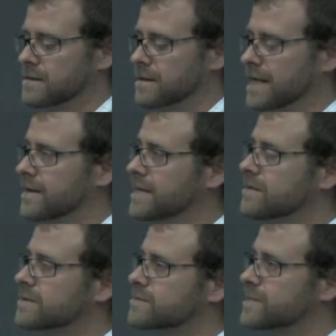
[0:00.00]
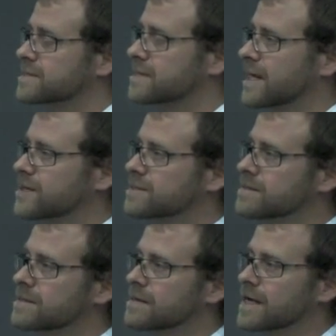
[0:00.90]
And at the end of this presentation,
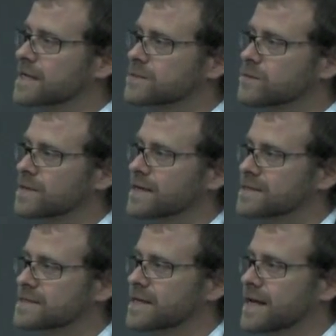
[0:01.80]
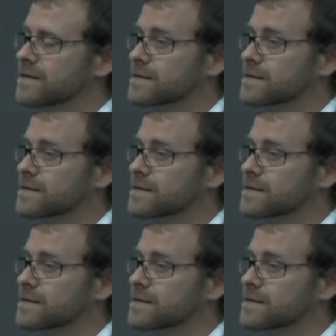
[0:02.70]
I'd like us all to understand the